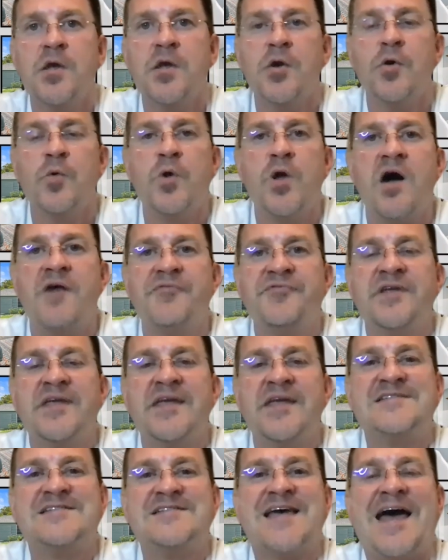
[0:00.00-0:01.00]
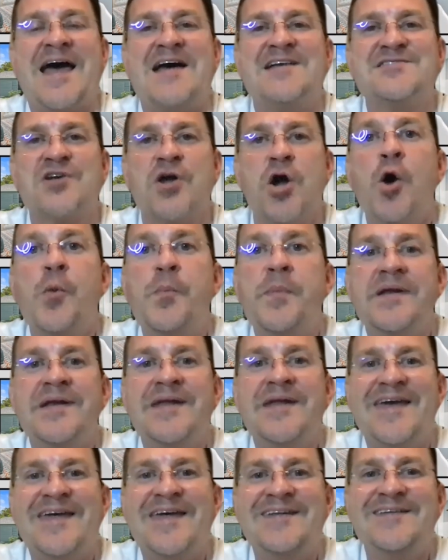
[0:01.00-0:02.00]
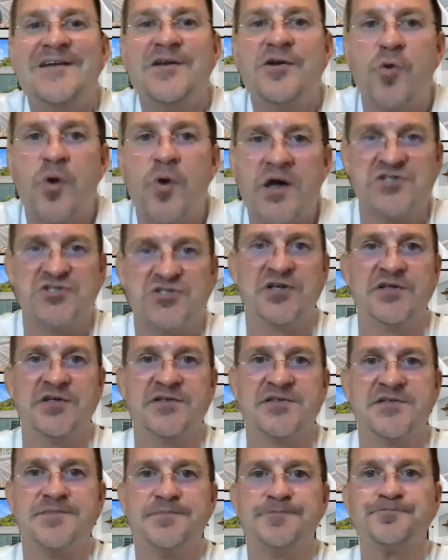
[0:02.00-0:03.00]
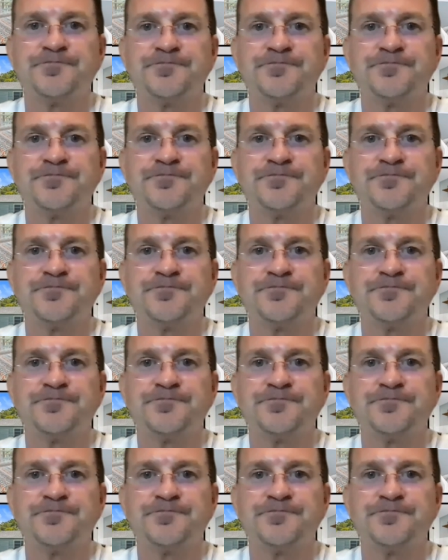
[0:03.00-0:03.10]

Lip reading: We often get to ask open-ended questions.